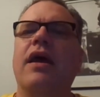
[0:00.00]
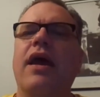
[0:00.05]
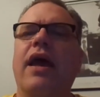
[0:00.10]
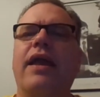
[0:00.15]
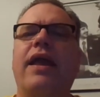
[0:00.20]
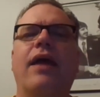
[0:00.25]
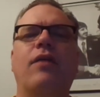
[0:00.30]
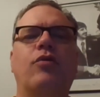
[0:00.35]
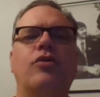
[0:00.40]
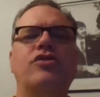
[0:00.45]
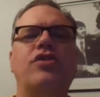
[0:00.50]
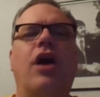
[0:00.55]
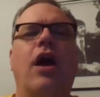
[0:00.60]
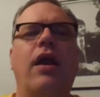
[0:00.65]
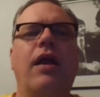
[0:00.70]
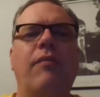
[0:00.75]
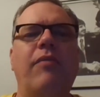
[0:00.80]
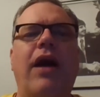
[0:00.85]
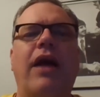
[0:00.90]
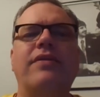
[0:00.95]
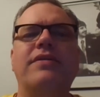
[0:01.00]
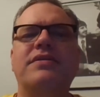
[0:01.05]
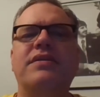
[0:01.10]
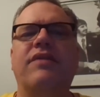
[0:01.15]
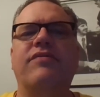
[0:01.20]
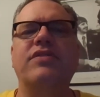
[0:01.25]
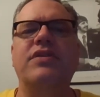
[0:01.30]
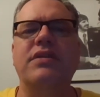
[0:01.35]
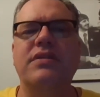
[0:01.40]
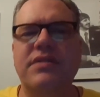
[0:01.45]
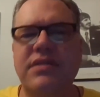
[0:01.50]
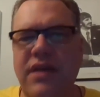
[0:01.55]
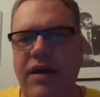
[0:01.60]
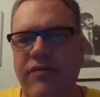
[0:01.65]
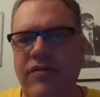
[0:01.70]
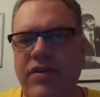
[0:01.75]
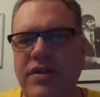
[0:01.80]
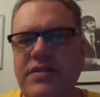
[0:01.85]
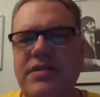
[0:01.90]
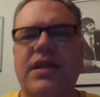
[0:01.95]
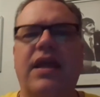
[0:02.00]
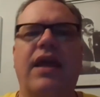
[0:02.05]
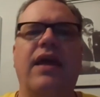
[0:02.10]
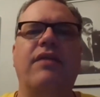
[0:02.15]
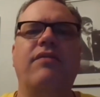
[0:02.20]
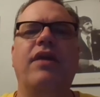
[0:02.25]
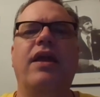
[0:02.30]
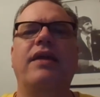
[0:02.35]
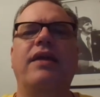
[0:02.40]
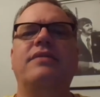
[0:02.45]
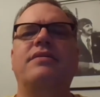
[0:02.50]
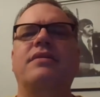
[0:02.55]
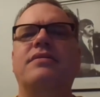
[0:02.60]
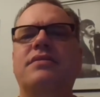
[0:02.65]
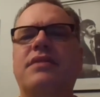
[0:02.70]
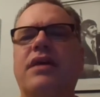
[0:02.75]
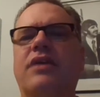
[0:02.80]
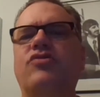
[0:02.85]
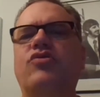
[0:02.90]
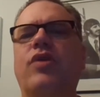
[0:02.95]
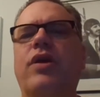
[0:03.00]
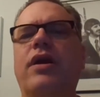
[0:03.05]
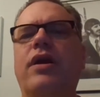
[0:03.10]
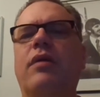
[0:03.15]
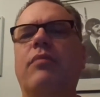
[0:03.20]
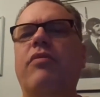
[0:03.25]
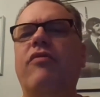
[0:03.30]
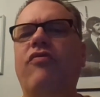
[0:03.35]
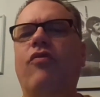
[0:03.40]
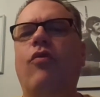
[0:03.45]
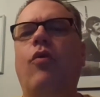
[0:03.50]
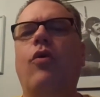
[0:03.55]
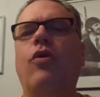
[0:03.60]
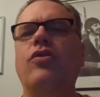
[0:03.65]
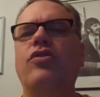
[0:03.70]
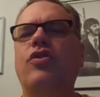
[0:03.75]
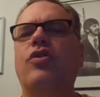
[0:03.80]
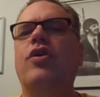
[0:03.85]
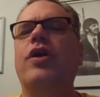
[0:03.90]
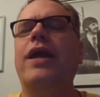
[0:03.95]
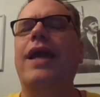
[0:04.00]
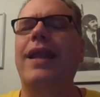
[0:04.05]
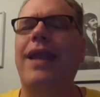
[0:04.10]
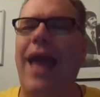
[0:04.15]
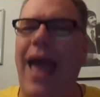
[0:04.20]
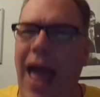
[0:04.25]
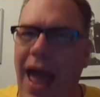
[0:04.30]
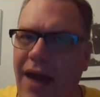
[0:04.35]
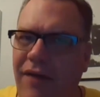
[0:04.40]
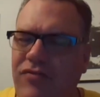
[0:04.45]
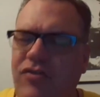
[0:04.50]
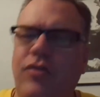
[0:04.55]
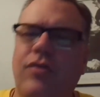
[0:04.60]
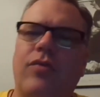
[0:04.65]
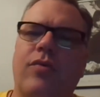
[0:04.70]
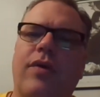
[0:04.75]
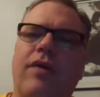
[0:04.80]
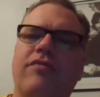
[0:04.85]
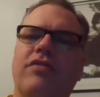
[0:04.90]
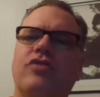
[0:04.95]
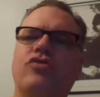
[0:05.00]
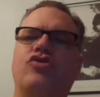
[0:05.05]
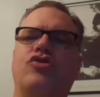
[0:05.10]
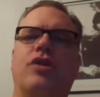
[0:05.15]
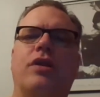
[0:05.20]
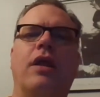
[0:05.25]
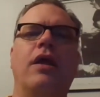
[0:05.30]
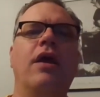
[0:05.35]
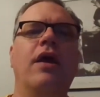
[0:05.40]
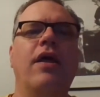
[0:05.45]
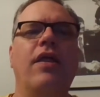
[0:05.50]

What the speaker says: Again, we're talking about the 1770s, the end of the 18th century here, before, during, and after the Revolution.